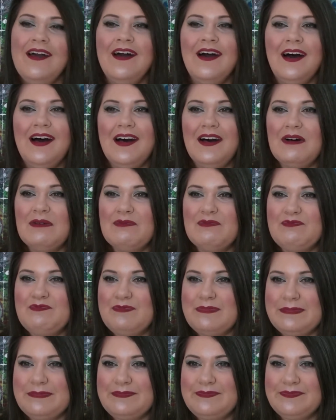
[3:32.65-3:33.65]

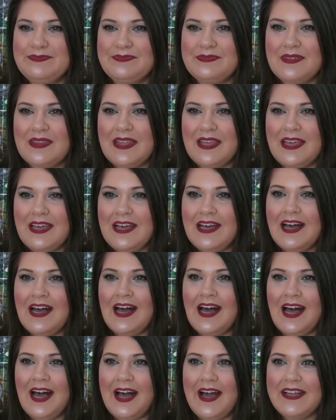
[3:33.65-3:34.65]

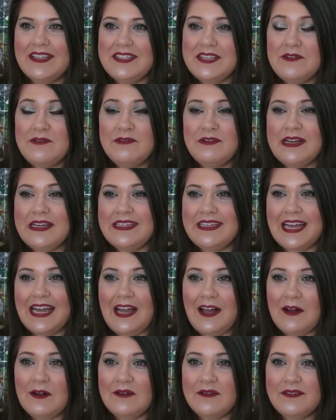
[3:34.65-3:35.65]
I did find
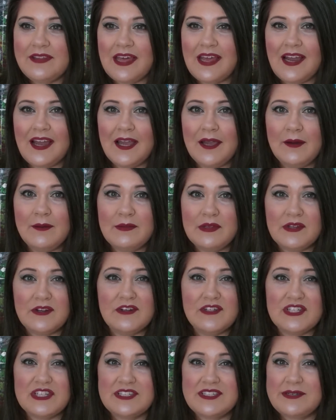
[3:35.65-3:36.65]
out that I am
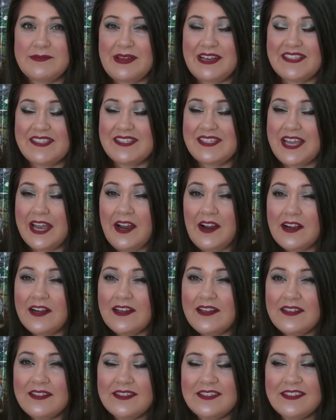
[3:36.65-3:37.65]
allergic to mascara
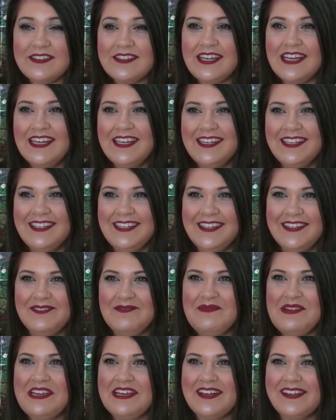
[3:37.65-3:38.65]

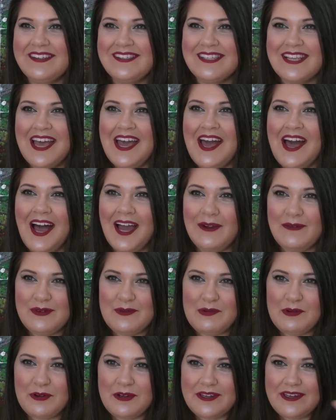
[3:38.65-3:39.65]
because I
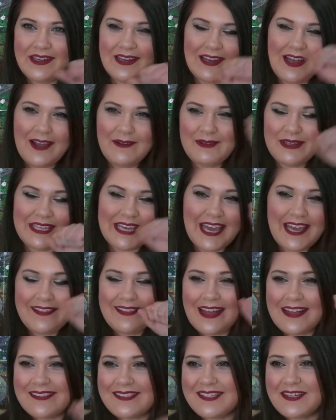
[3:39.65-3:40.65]
would cake
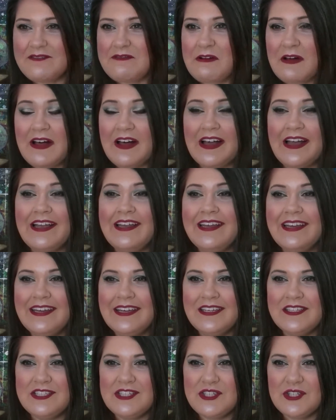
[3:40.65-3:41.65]
that stuff on
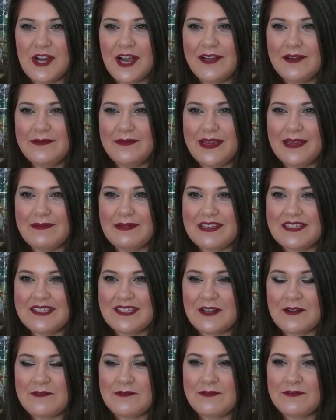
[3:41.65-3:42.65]
to try to make my
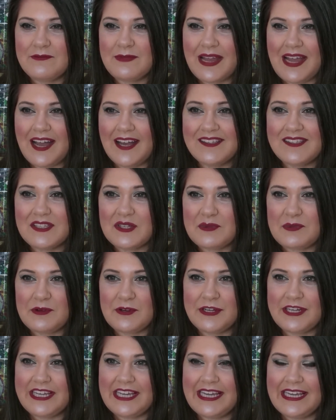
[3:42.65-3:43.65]
eyes look
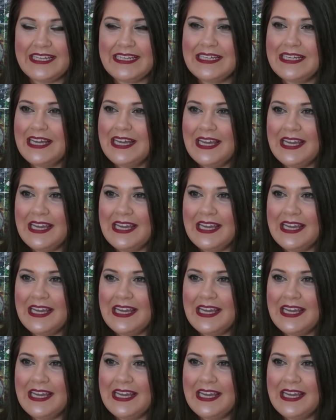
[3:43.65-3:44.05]
pretty, and